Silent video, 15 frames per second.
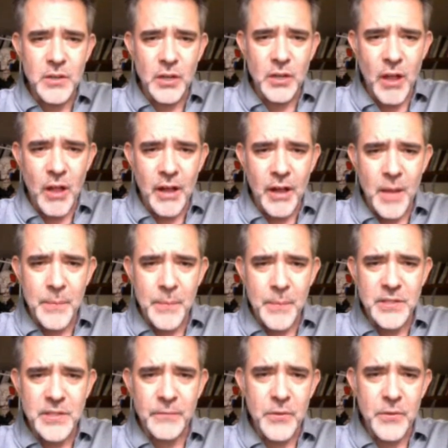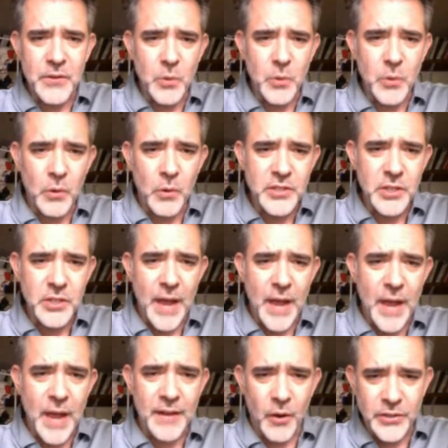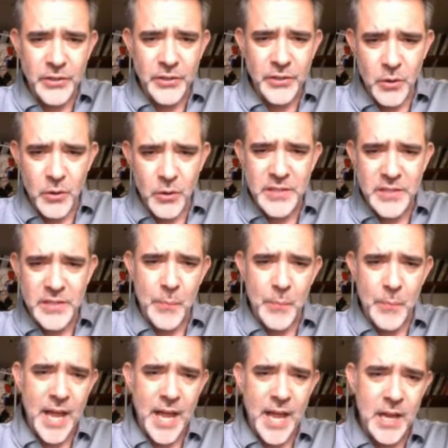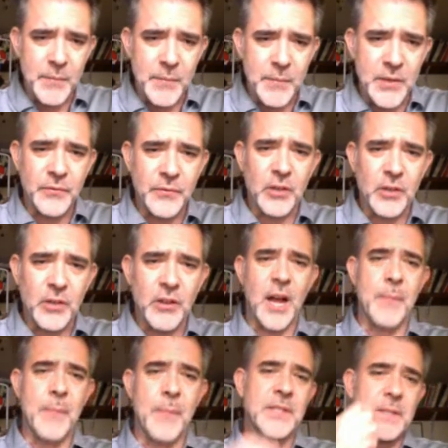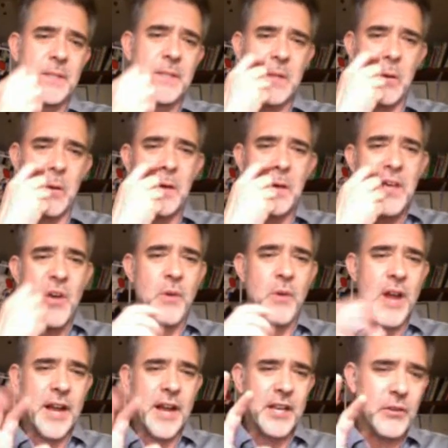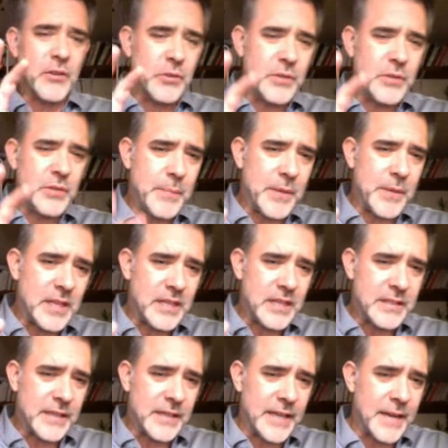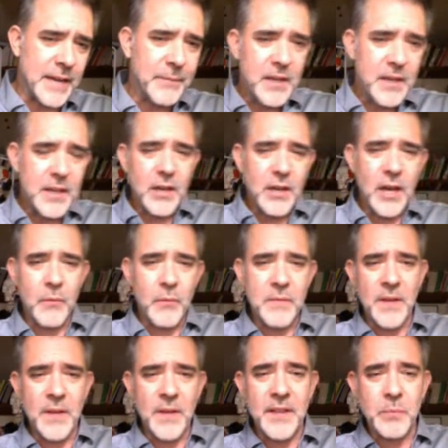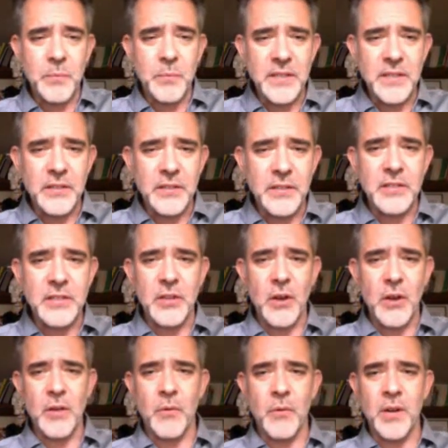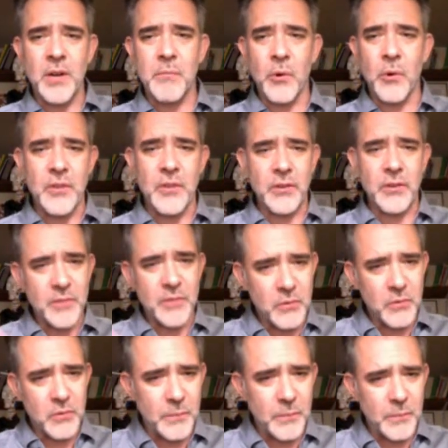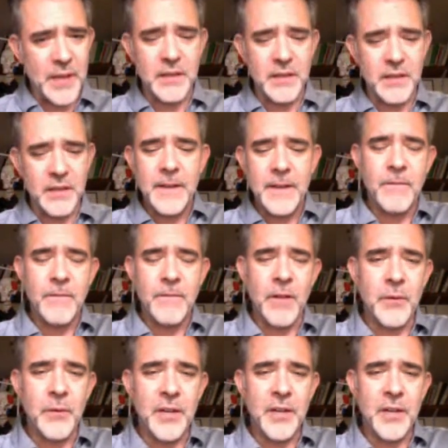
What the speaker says: clock opposite for the torso, and also a separate head image for clock opposite. So we're not going to go too deep into these today. We've done this previously, so I don't want to bore those of you who've been following